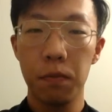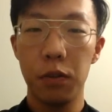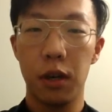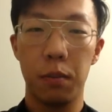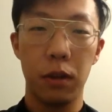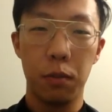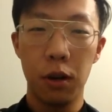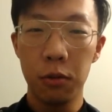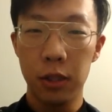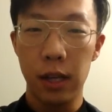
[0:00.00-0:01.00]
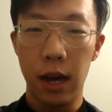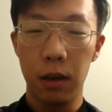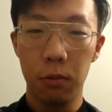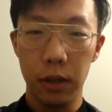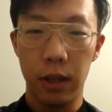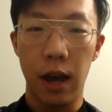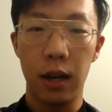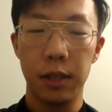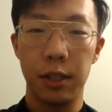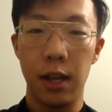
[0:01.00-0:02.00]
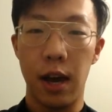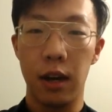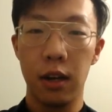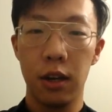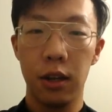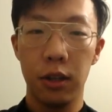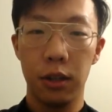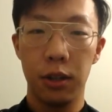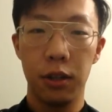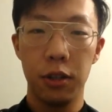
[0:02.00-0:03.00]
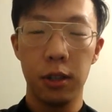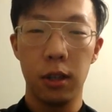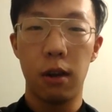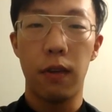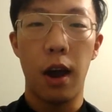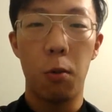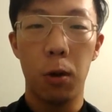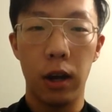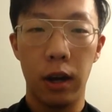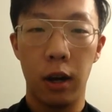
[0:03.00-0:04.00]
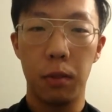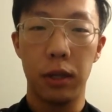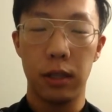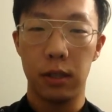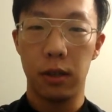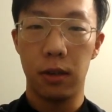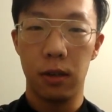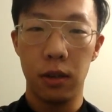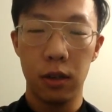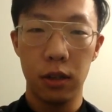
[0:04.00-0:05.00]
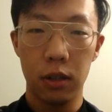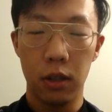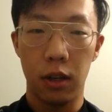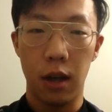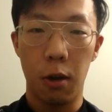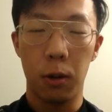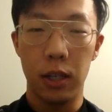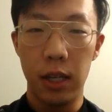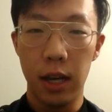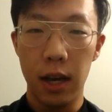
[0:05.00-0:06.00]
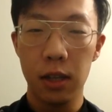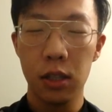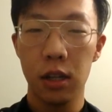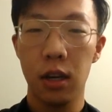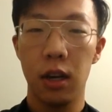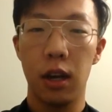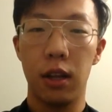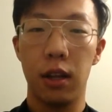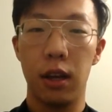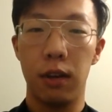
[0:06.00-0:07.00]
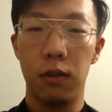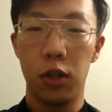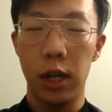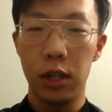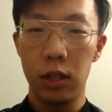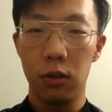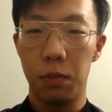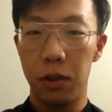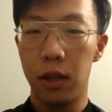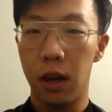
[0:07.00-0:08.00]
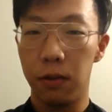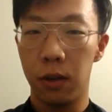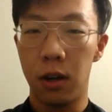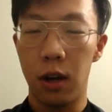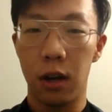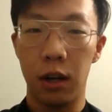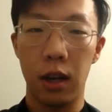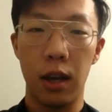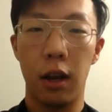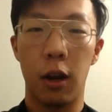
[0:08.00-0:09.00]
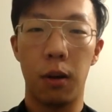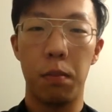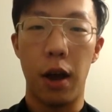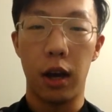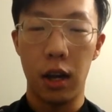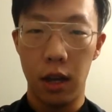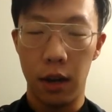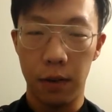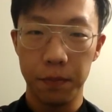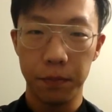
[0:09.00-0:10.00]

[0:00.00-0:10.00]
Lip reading: But the problem with that is that you're using a lot of outward air because it's all outward TKs, and then if you change it to a PF, you're not going to get air back in.